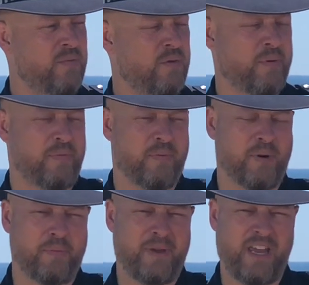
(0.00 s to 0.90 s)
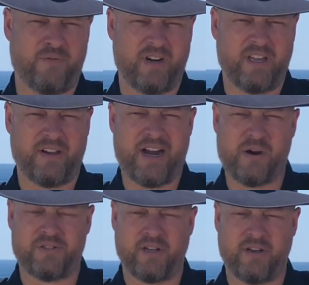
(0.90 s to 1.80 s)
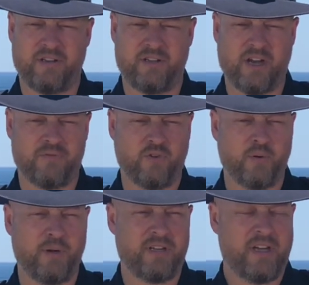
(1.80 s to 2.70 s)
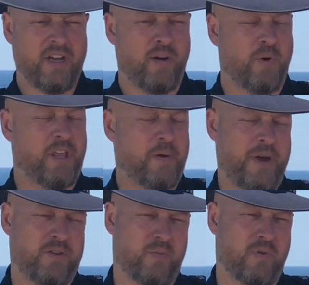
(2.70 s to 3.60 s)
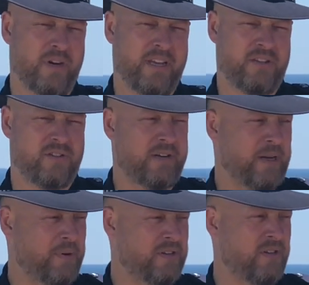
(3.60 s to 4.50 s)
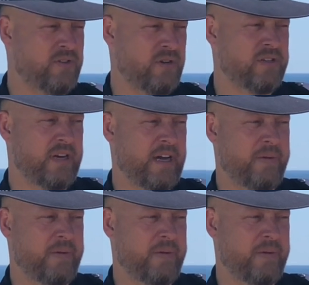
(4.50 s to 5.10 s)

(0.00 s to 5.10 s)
We'll probably be here for another hour or so going forward. It really depends on what gets turned up into the search today.